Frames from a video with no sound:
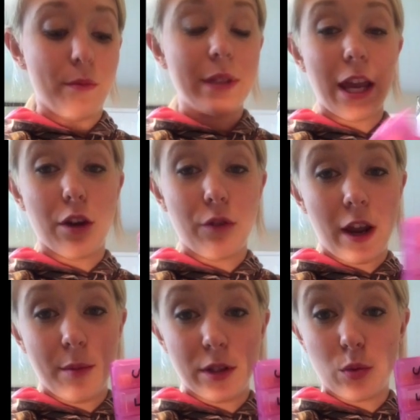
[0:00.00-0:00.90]
Take your
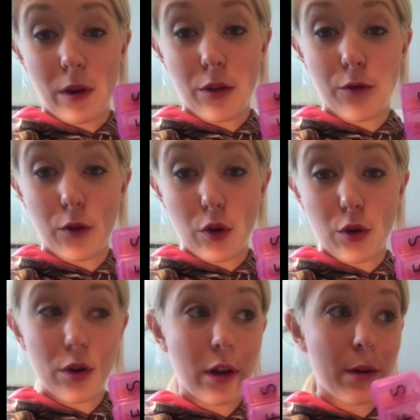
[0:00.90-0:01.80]
vitamins with
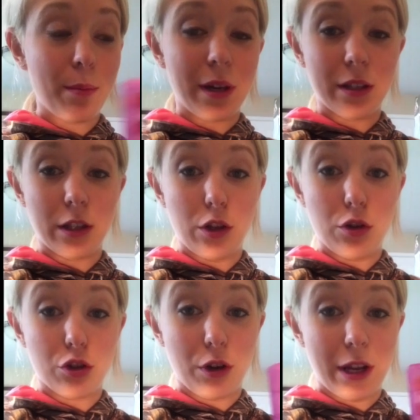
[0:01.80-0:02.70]
food, because the
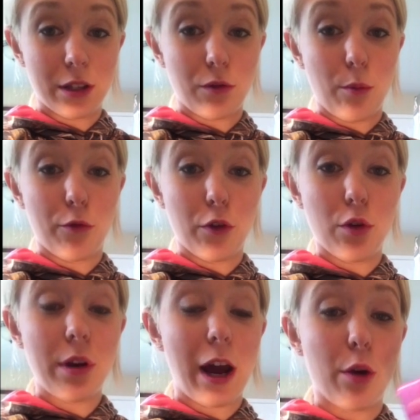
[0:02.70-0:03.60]
nutrients from
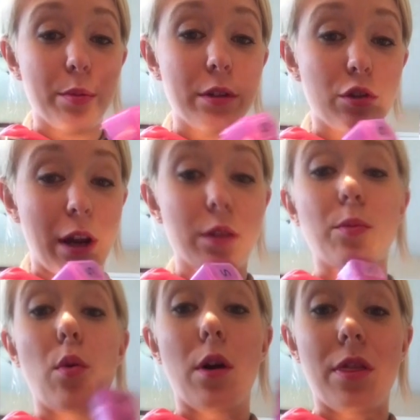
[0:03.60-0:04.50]
food helps
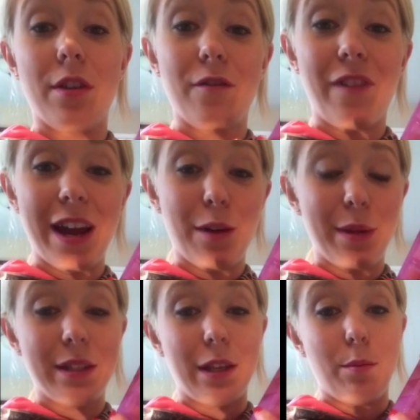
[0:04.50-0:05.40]
transport the
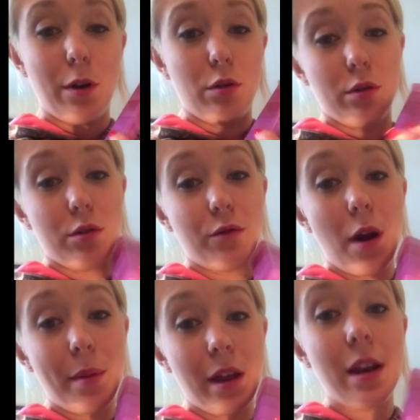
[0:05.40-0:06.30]
vitamins and minerals
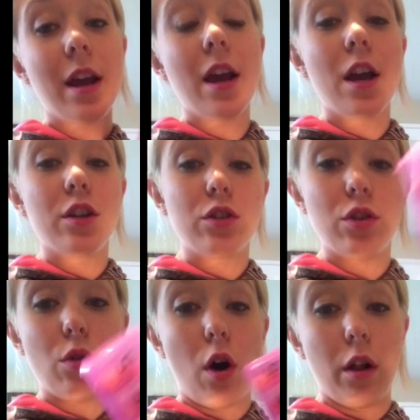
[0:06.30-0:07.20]
from it
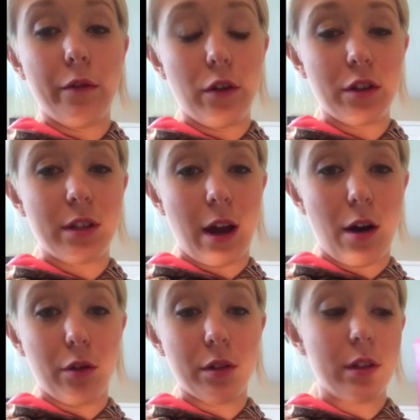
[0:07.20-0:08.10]
to all of your
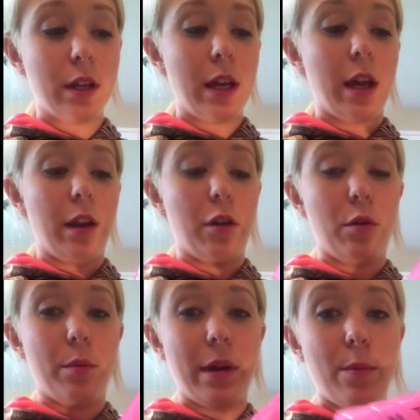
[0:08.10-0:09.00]
cells, and
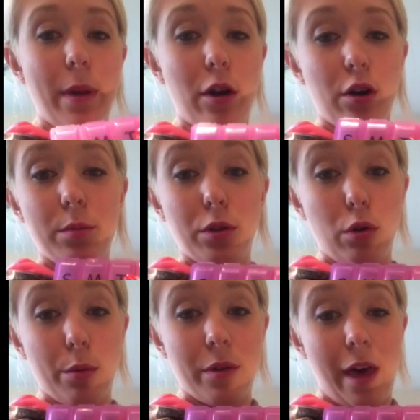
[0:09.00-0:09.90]
it'll be better
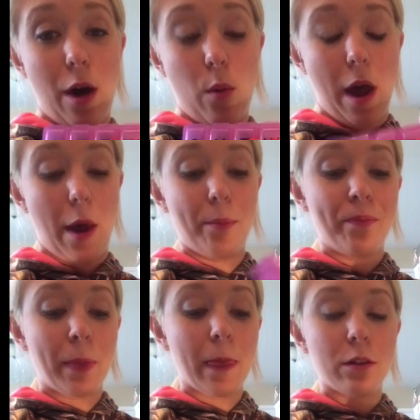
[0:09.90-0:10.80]
absorbed that way.
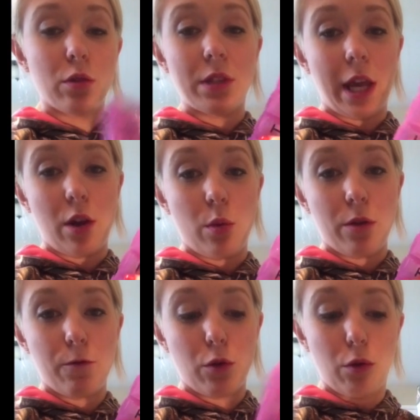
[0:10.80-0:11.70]
So take it
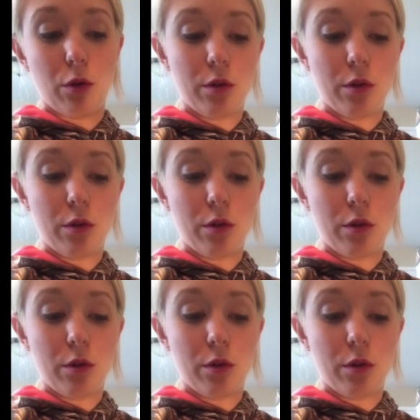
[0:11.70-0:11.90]
with food.